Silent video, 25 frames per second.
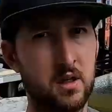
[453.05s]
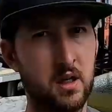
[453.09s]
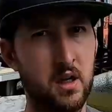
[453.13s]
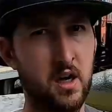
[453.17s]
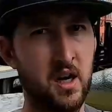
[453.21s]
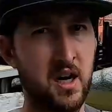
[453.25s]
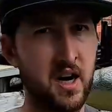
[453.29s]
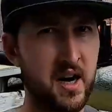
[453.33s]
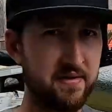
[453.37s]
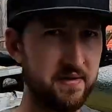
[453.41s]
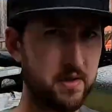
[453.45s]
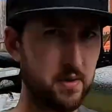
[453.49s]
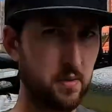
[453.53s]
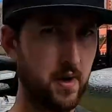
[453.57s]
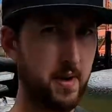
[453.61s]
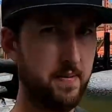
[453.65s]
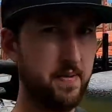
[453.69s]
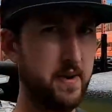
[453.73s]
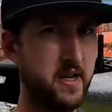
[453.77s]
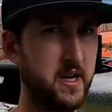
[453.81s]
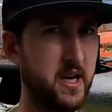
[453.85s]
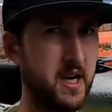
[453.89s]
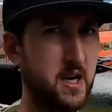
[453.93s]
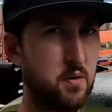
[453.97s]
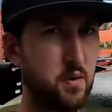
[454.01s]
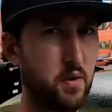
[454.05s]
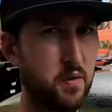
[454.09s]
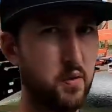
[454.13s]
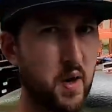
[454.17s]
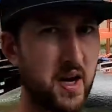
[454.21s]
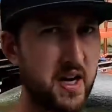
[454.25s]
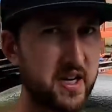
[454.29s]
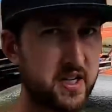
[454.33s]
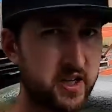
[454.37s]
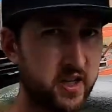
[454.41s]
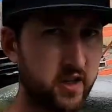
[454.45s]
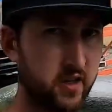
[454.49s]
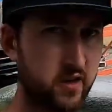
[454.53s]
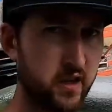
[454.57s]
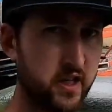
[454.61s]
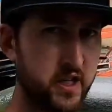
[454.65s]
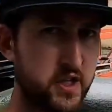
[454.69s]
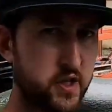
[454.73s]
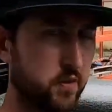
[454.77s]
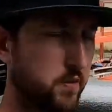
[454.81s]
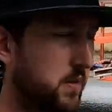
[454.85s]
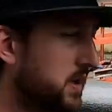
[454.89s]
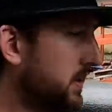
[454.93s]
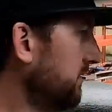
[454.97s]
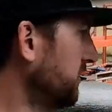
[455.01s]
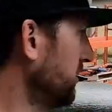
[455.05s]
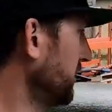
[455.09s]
I'll have to wipe it down with wax and grease remover